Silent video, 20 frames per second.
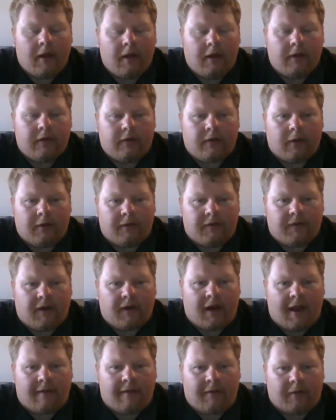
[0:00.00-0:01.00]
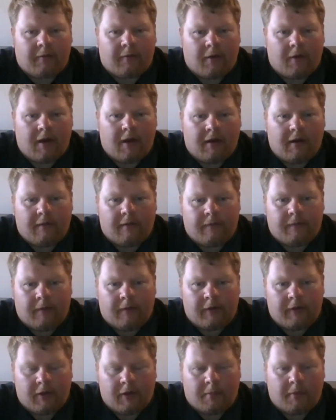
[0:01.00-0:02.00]
So instead of having to run
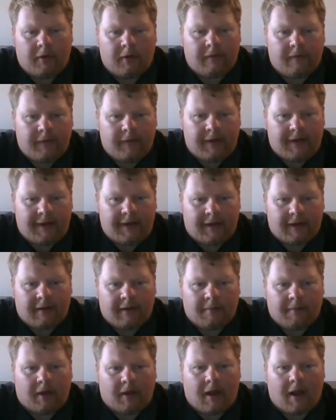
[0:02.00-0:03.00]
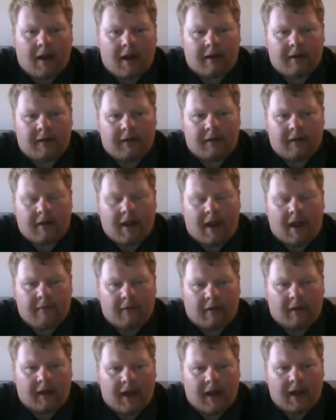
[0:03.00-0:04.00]
put a fitting in the block and then have
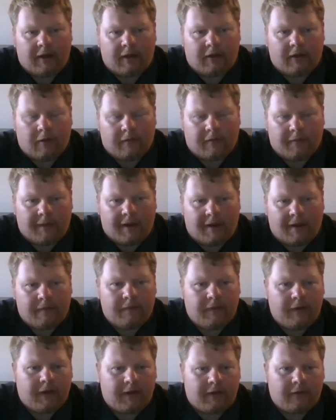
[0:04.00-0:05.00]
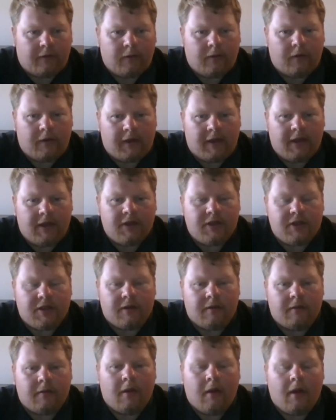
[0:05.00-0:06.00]
a line to go from that fitting to the
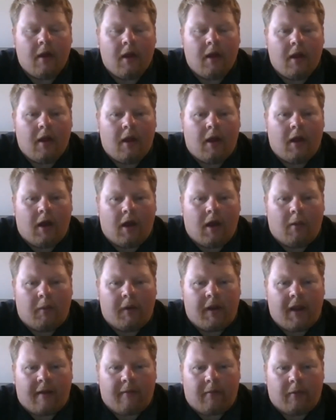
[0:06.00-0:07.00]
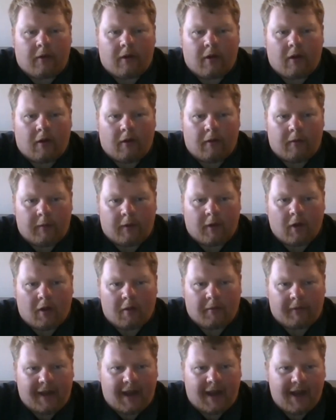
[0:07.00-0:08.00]
engine, we have what we
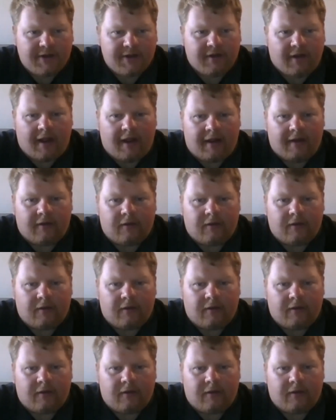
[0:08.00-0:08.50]
call a gauge line.